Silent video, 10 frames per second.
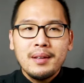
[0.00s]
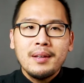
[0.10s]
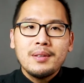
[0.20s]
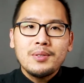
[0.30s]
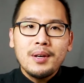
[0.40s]

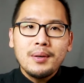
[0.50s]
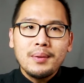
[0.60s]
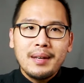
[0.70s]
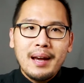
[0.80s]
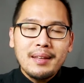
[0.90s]
So
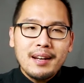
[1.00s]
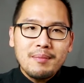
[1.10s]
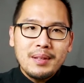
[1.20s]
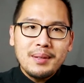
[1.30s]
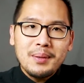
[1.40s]
now that I've
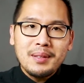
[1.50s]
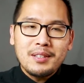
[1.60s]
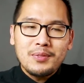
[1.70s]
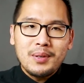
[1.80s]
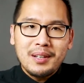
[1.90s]
been doing this
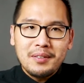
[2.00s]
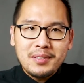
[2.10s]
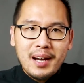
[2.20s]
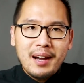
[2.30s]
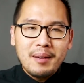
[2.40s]
for enough
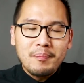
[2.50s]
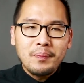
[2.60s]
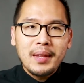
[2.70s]
time,